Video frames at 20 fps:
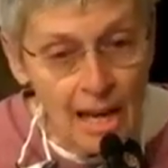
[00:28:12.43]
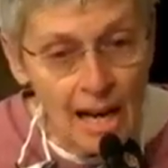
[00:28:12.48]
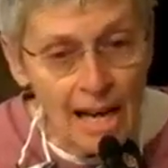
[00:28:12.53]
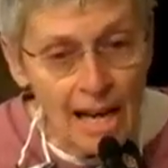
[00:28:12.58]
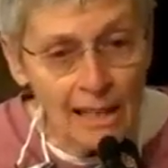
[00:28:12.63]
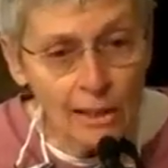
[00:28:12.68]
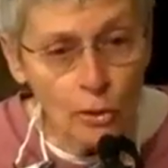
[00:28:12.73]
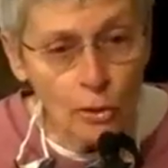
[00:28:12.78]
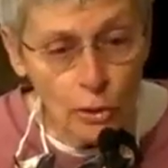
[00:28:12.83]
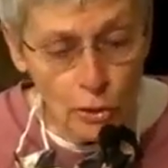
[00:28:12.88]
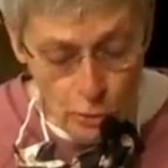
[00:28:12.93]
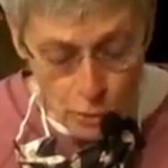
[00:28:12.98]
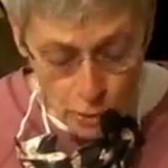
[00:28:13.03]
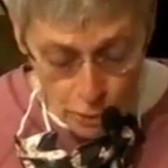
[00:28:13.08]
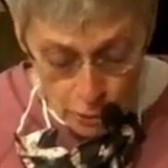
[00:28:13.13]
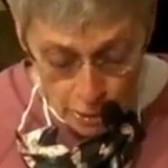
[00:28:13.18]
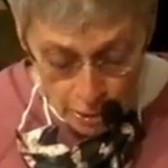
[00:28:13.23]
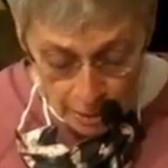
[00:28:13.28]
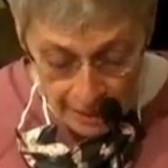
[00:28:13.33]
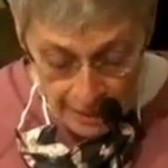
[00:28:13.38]
I learned
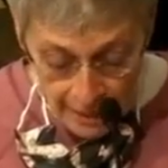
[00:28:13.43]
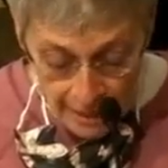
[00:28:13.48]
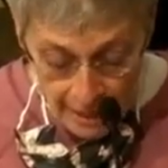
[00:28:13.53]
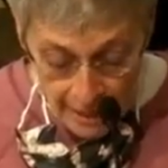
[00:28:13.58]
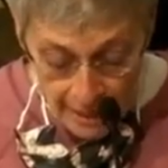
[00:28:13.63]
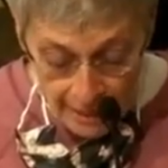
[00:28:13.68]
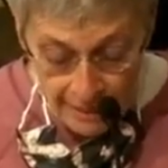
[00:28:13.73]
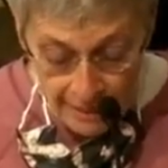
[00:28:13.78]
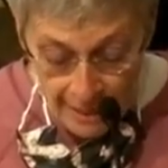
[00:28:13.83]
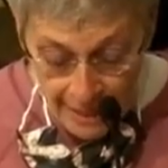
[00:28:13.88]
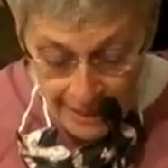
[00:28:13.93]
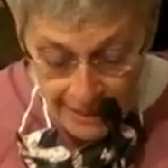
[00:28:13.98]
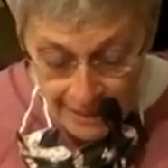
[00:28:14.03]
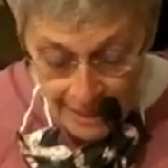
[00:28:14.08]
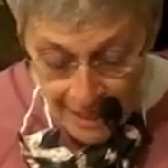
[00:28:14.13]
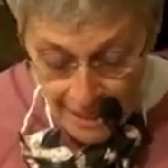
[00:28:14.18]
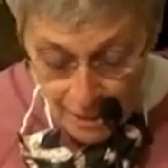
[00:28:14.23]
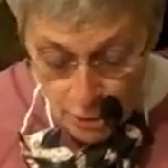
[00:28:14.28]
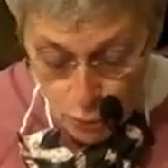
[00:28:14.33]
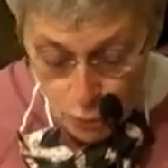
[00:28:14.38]
early on not
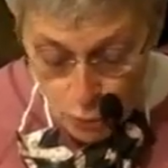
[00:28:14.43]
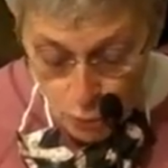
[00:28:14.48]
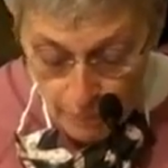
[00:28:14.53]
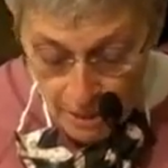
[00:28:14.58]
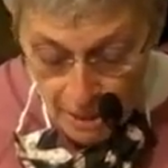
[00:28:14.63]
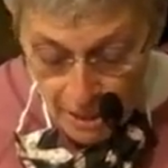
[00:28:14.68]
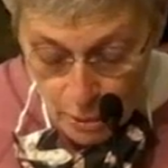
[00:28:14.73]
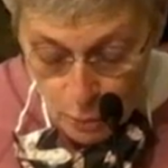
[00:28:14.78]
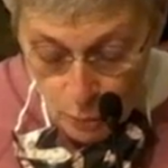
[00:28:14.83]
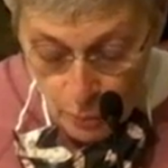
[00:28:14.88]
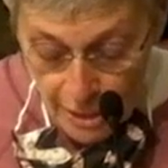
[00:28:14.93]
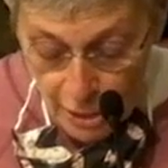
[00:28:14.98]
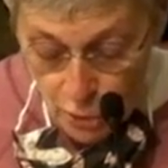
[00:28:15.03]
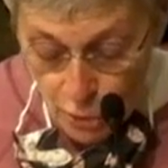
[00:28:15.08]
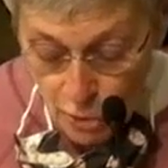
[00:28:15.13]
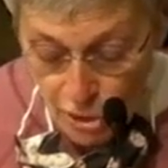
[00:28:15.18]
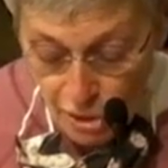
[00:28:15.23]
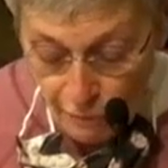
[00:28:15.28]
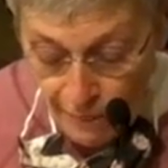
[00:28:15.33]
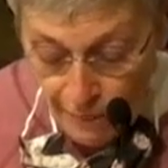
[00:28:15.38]
to ask too many
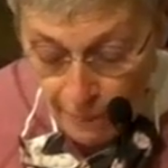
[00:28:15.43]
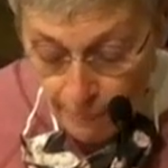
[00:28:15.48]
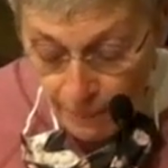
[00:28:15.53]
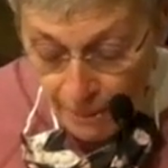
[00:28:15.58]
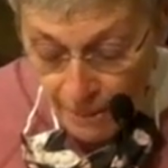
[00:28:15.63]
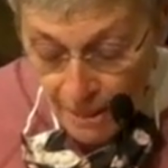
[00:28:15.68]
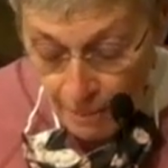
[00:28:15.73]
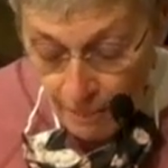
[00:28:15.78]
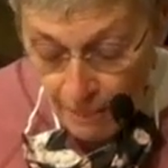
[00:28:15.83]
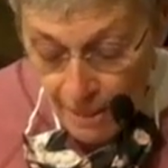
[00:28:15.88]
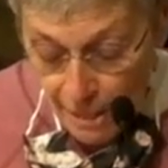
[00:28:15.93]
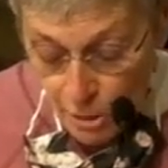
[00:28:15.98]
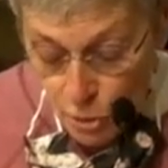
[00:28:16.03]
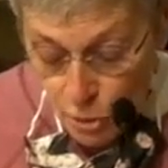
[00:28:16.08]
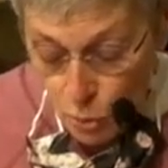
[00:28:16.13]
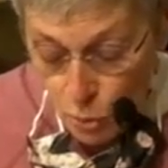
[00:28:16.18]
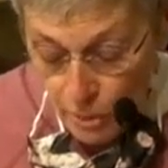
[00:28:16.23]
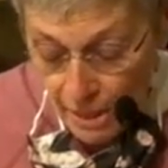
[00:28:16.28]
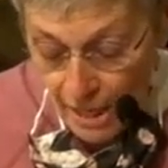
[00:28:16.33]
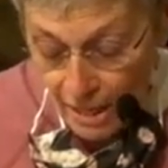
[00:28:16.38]
questions of my playmates
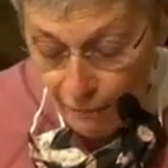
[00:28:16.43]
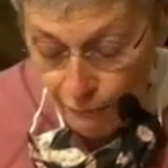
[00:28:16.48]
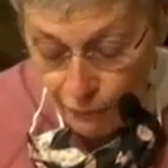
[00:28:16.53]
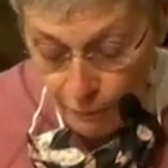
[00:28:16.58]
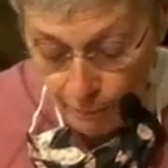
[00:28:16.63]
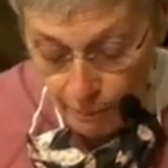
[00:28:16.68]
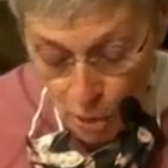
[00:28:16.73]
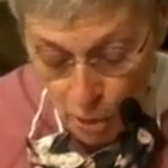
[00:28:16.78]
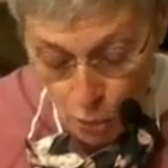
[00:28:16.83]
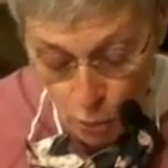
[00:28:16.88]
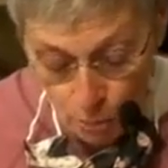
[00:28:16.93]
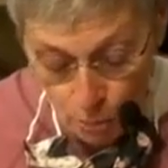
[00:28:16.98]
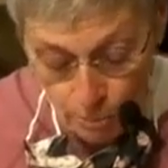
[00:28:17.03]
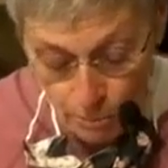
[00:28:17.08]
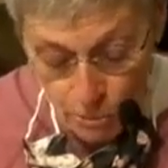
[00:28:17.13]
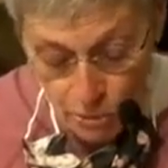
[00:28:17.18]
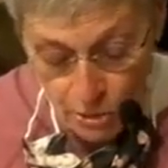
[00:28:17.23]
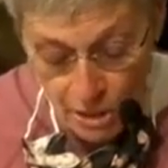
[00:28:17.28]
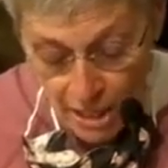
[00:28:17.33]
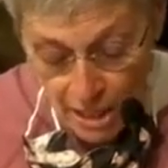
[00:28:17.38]
who came from
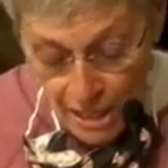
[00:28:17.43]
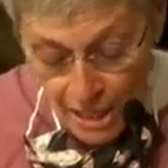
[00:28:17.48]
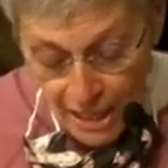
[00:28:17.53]
homes